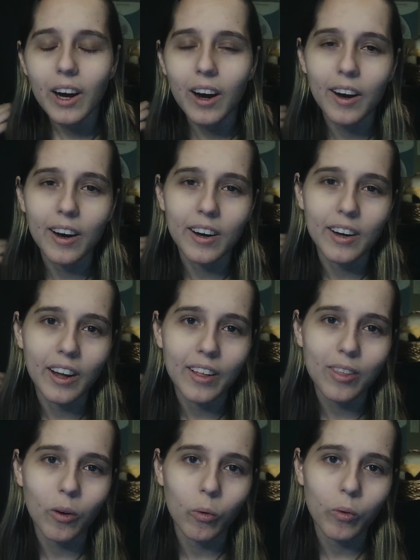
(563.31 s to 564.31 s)

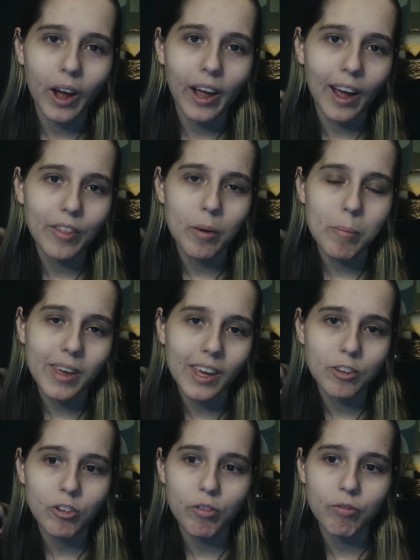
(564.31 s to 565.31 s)
To me,
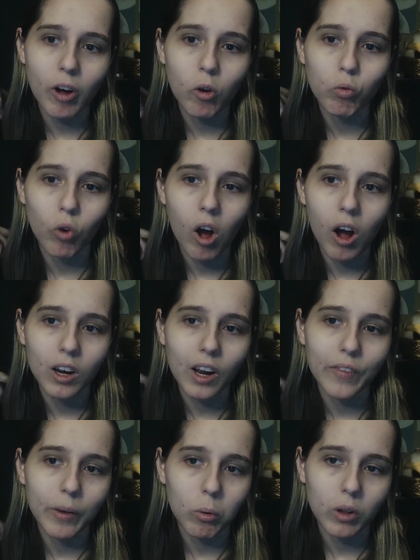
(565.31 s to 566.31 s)
it just felt wrong
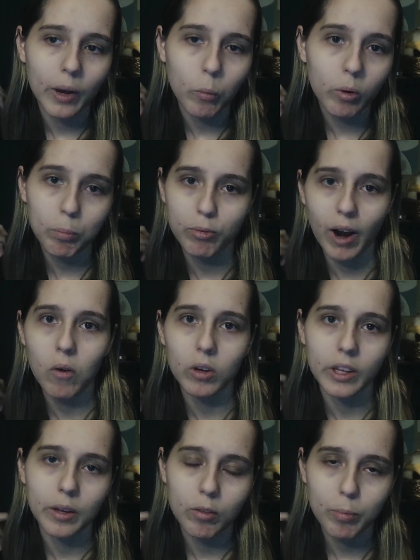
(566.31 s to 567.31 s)
that they were like, we're
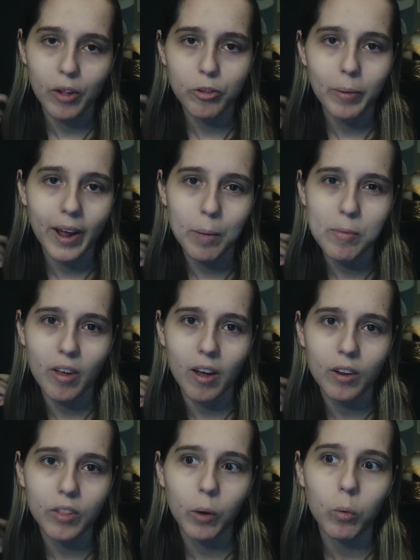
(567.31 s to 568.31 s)
proudly sponsored by
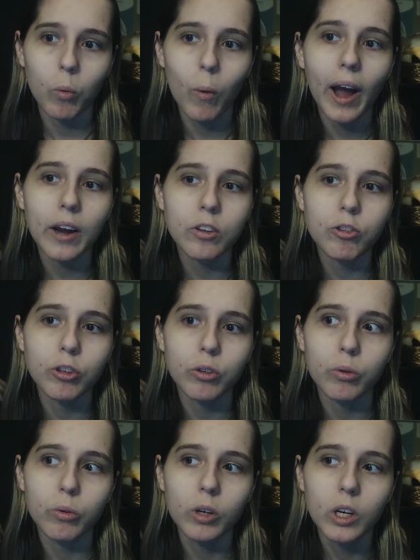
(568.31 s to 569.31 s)
Amazon. It's like, well, why did
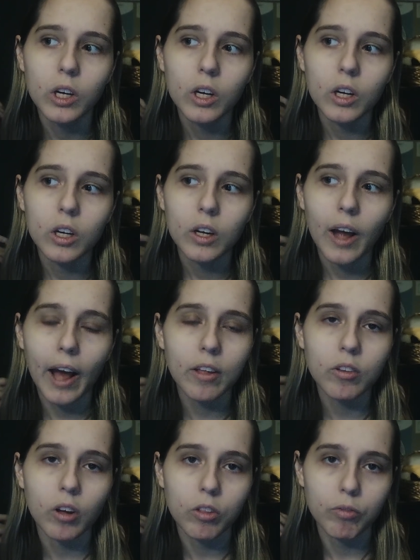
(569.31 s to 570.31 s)
you
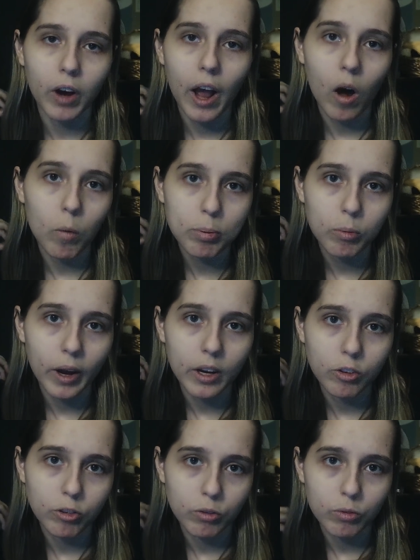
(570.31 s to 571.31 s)
ask us for help? Why
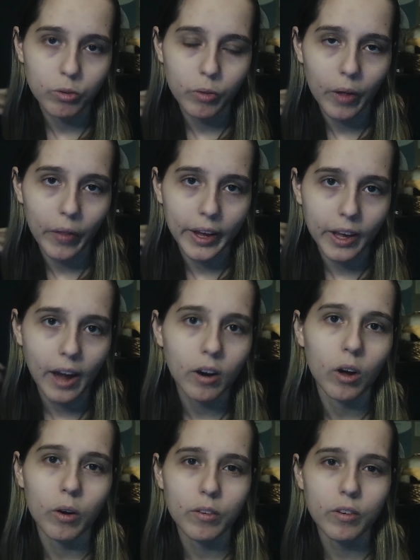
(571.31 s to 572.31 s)
did you do that? Like, I
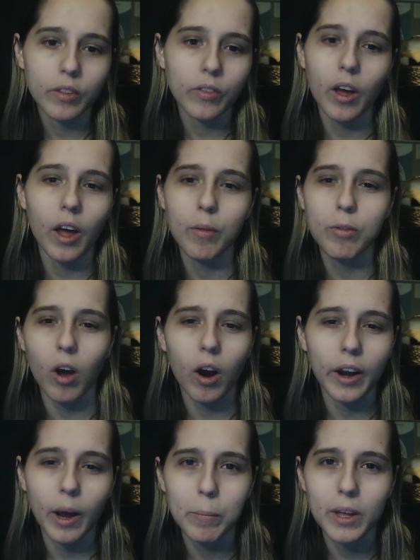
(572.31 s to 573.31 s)
don't know.
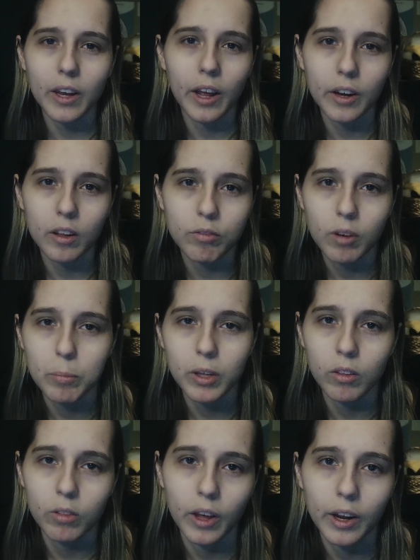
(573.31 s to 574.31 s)
Sorry, I'm being negative.
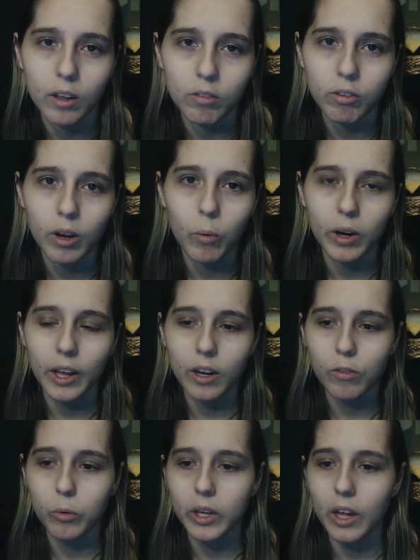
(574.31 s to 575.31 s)
I don't want to get
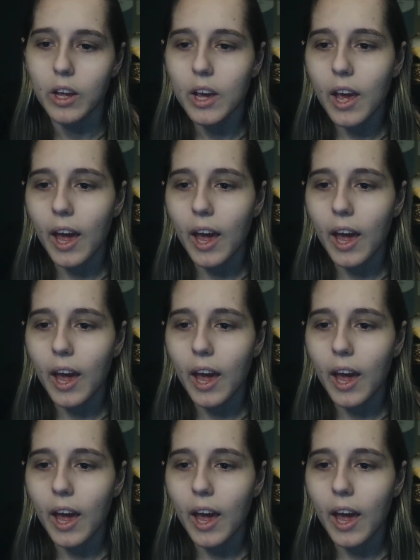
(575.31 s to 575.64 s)
into it again.